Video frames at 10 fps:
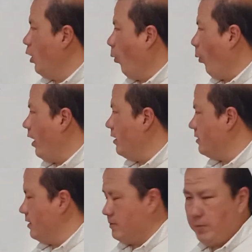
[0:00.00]
Where
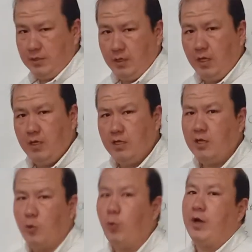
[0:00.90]
does Mitra
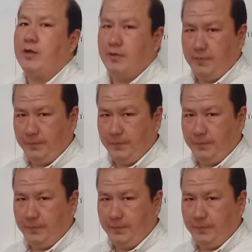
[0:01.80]
work?